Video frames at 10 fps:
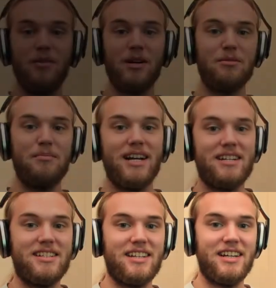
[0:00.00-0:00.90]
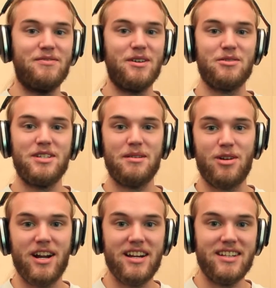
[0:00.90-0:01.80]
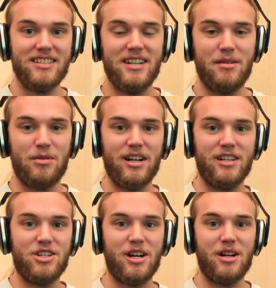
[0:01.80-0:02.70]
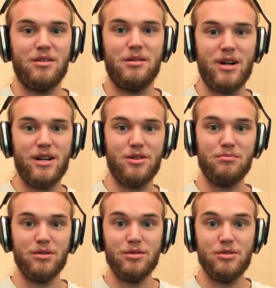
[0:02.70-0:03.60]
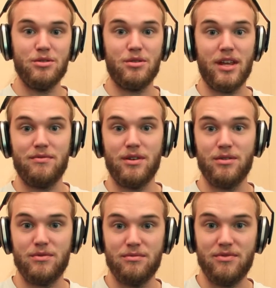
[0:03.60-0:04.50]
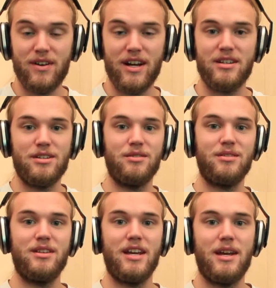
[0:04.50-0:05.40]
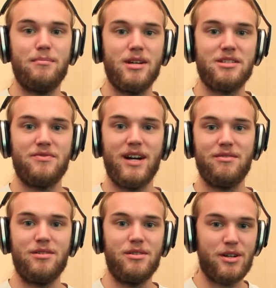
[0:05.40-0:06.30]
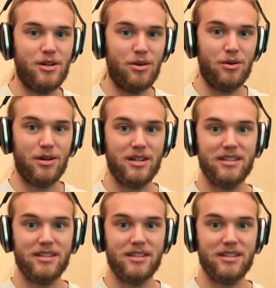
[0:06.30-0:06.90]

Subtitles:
Welcome back to the Headphone Samurai. Today we're going to check out a brand new Bluetooth headphone from Phiaton, the MS530 Chord.